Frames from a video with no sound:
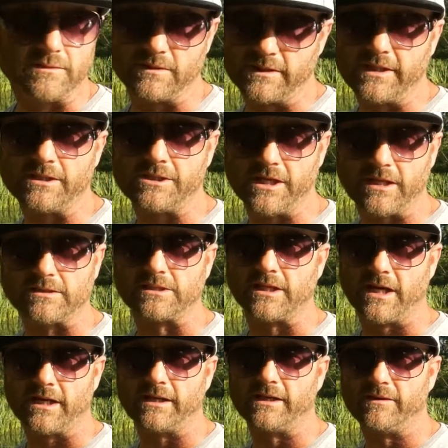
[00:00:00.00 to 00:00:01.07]
Gets you
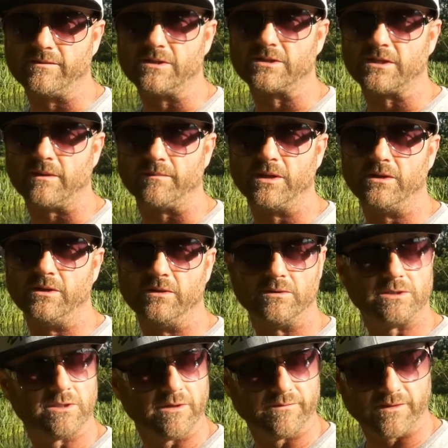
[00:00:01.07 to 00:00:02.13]
outside, gives you something to do.
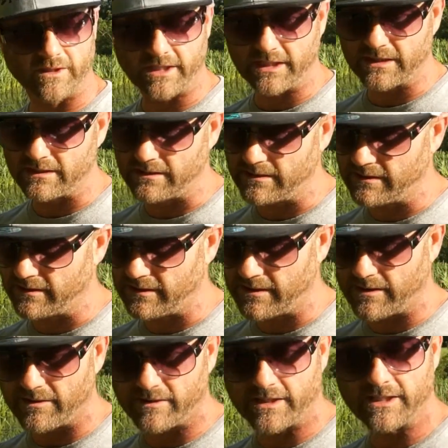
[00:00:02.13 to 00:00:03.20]
So if your
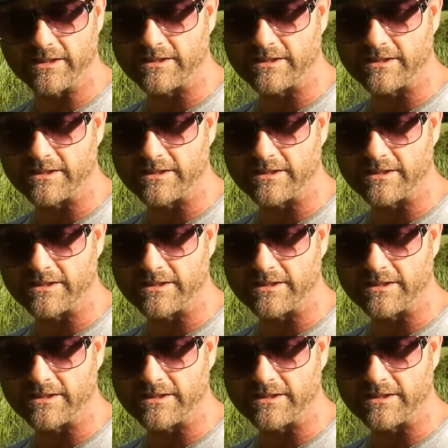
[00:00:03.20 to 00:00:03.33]
kid